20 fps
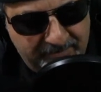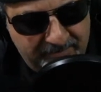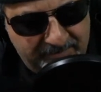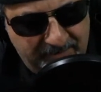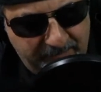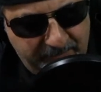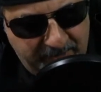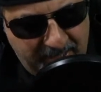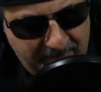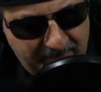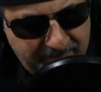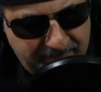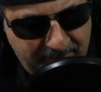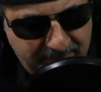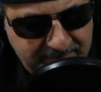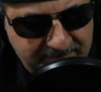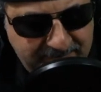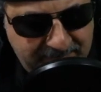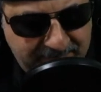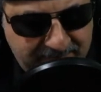Deb Allen,
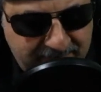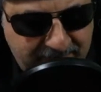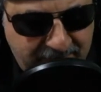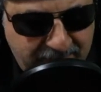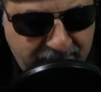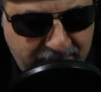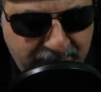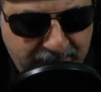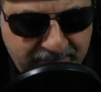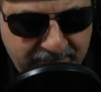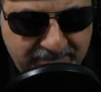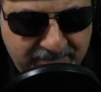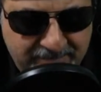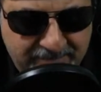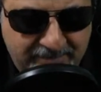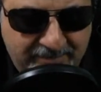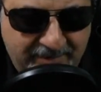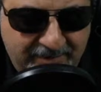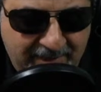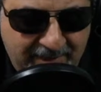nice to see you.
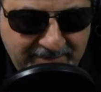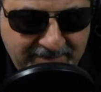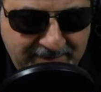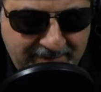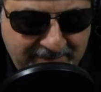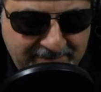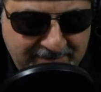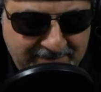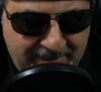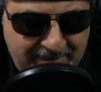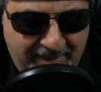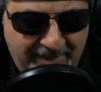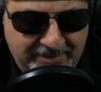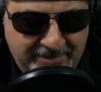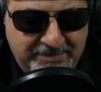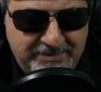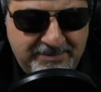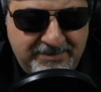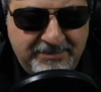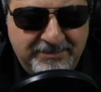
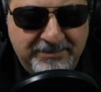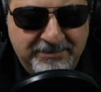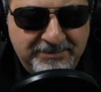XXX.